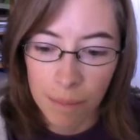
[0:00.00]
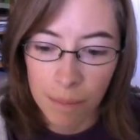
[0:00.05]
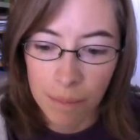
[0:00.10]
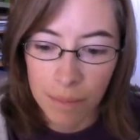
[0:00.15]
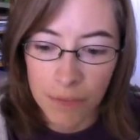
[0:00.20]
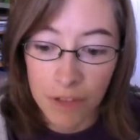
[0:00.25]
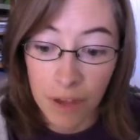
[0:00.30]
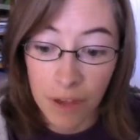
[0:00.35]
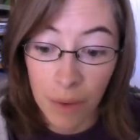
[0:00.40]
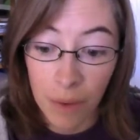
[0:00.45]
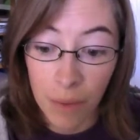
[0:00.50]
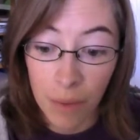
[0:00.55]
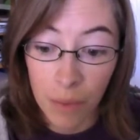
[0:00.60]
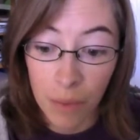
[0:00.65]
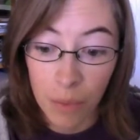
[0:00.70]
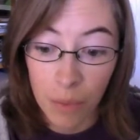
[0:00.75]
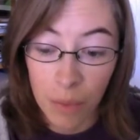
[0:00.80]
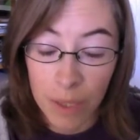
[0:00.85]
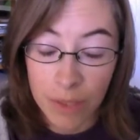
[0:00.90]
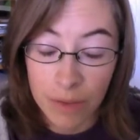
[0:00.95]
So
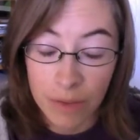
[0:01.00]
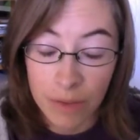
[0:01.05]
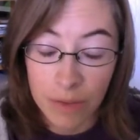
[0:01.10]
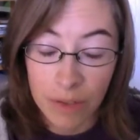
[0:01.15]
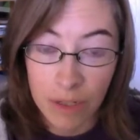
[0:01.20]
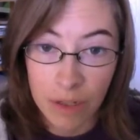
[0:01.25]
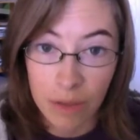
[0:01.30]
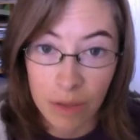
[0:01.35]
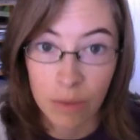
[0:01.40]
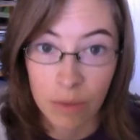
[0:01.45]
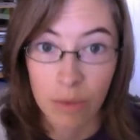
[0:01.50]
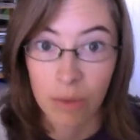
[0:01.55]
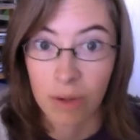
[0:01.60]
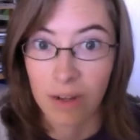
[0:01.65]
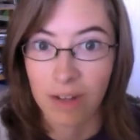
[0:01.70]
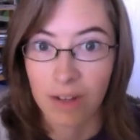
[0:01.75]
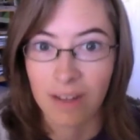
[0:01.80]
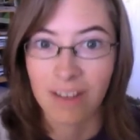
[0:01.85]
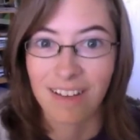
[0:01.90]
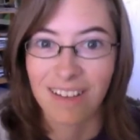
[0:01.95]
what's new?
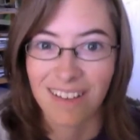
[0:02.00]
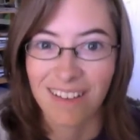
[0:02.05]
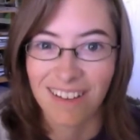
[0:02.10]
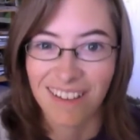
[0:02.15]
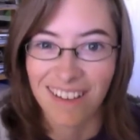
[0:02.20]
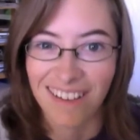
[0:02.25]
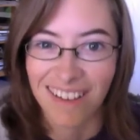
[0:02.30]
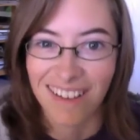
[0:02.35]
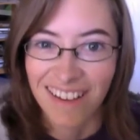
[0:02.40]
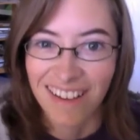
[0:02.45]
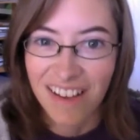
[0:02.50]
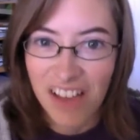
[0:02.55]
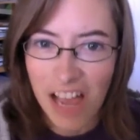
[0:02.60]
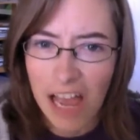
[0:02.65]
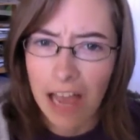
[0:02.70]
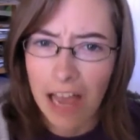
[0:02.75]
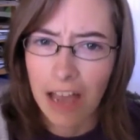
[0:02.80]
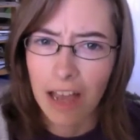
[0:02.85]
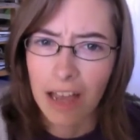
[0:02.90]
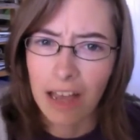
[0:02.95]

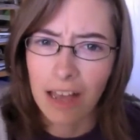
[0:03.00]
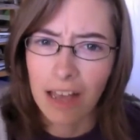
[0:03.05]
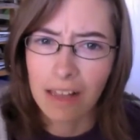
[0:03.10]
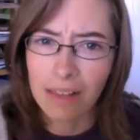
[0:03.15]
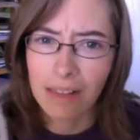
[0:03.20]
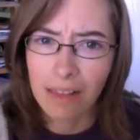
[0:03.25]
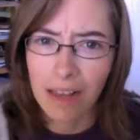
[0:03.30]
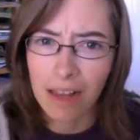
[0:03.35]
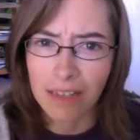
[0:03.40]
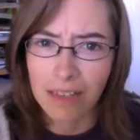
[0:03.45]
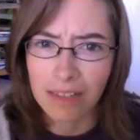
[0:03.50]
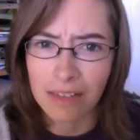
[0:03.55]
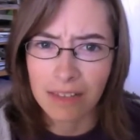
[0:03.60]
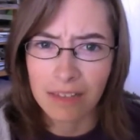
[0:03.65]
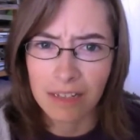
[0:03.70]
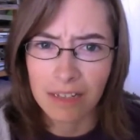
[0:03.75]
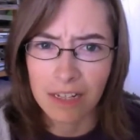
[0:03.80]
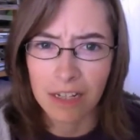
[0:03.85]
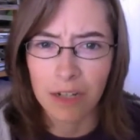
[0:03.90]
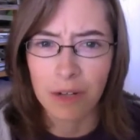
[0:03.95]
A lot's
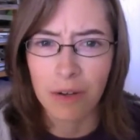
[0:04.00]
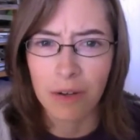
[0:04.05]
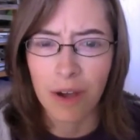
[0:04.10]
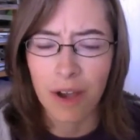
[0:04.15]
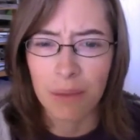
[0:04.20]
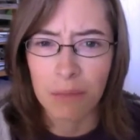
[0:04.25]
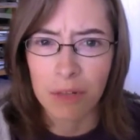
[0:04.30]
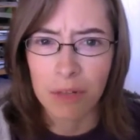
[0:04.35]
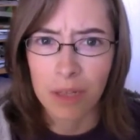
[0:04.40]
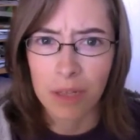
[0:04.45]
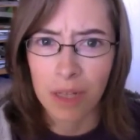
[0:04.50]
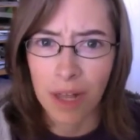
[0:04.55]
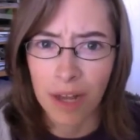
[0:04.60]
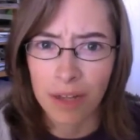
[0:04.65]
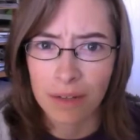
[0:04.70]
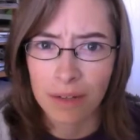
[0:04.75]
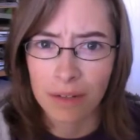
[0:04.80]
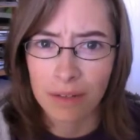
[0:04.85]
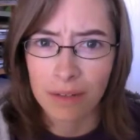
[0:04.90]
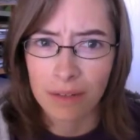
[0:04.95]
new. I'm
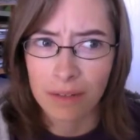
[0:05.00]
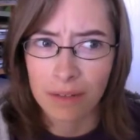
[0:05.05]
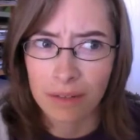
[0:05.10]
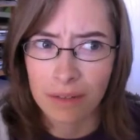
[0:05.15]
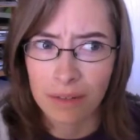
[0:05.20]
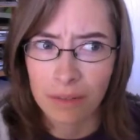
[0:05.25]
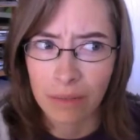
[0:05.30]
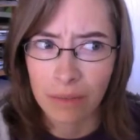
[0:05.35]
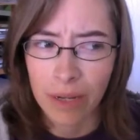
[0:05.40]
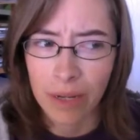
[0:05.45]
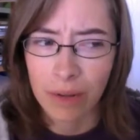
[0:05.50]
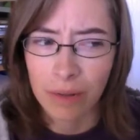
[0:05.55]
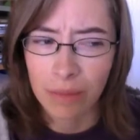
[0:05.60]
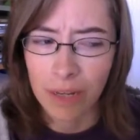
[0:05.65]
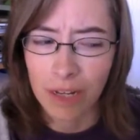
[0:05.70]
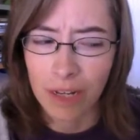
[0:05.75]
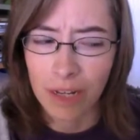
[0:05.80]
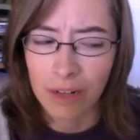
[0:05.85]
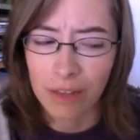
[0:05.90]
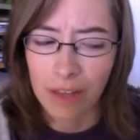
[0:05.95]
not
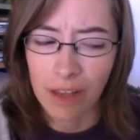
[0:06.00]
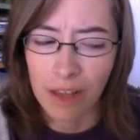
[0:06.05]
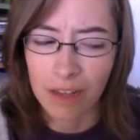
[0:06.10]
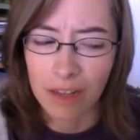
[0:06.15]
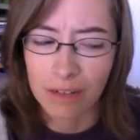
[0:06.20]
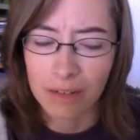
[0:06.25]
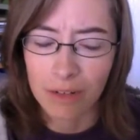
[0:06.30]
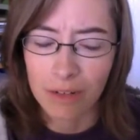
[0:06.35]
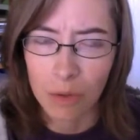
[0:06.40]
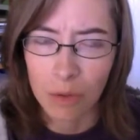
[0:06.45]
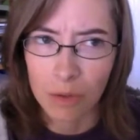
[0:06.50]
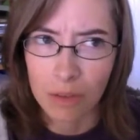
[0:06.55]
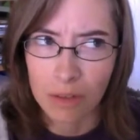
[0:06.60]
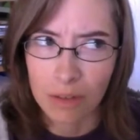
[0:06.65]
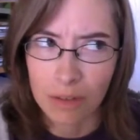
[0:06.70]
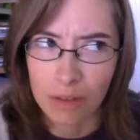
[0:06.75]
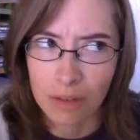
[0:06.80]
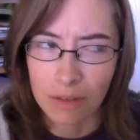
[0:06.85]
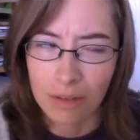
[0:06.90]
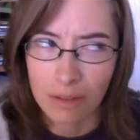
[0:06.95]
a lot
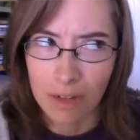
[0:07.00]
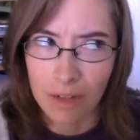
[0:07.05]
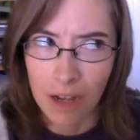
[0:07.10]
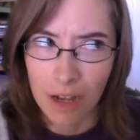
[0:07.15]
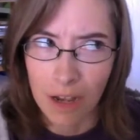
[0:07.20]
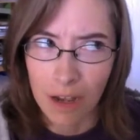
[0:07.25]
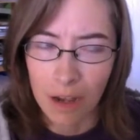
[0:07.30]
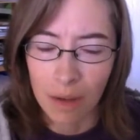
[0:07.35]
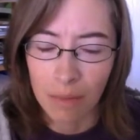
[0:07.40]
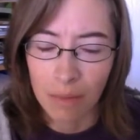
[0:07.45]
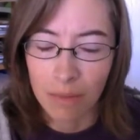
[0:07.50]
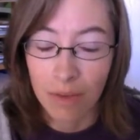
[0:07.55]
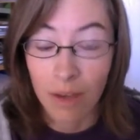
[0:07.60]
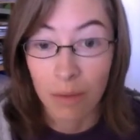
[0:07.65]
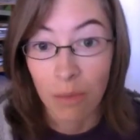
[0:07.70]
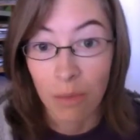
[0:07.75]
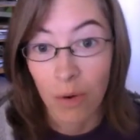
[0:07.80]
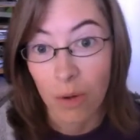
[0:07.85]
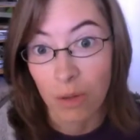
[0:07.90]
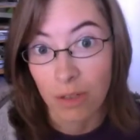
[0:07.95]
older.
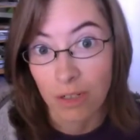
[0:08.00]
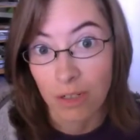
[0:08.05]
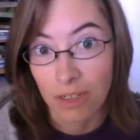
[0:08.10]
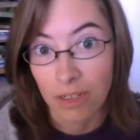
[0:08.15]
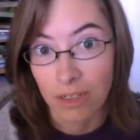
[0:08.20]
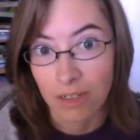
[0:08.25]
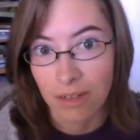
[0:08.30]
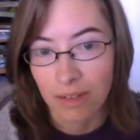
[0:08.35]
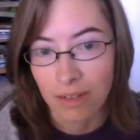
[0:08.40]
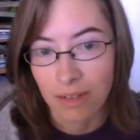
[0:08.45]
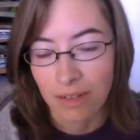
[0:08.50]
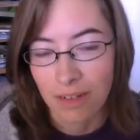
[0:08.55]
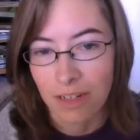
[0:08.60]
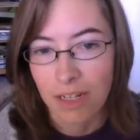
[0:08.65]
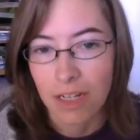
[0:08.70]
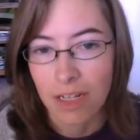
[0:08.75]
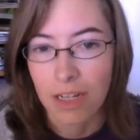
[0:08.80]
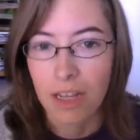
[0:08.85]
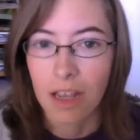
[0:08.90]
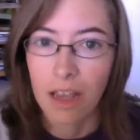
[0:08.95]
I'm older.
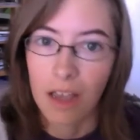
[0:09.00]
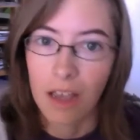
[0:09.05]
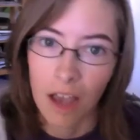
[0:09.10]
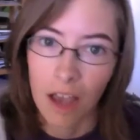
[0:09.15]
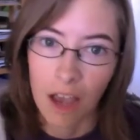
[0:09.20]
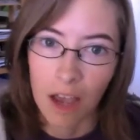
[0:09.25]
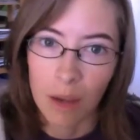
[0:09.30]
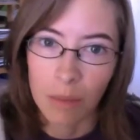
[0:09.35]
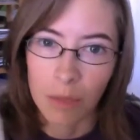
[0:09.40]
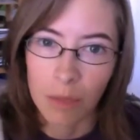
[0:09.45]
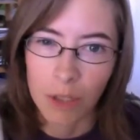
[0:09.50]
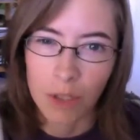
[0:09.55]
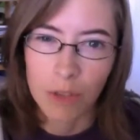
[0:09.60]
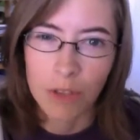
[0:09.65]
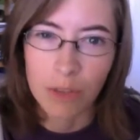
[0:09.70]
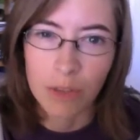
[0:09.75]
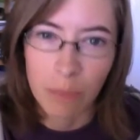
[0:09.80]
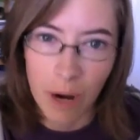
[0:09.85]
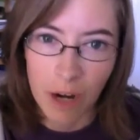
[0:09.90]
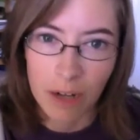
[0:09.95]
I'm a little
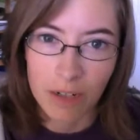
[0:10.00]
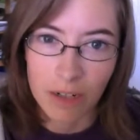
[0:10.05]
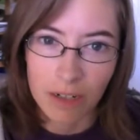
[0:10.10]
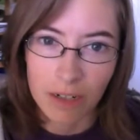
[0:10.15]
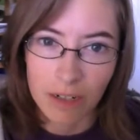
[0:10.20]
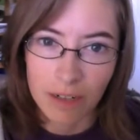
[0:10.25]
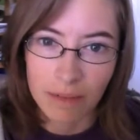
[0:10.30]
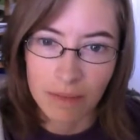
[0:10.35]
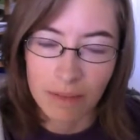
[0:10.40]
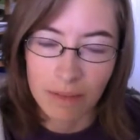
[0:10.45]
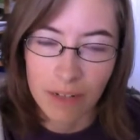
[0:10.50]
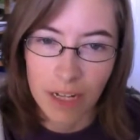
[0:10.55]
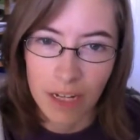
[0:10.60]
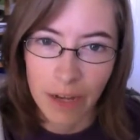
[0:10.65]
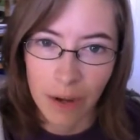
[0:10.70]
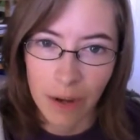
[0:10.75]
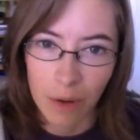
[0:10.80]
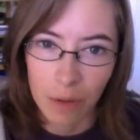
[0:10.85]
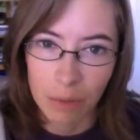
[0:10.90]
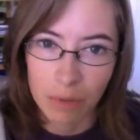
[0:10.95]
smarter, I
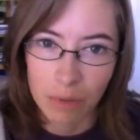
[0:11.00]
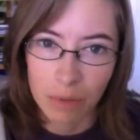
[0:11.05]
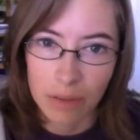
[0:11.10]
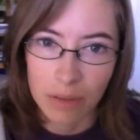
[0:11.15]
hope.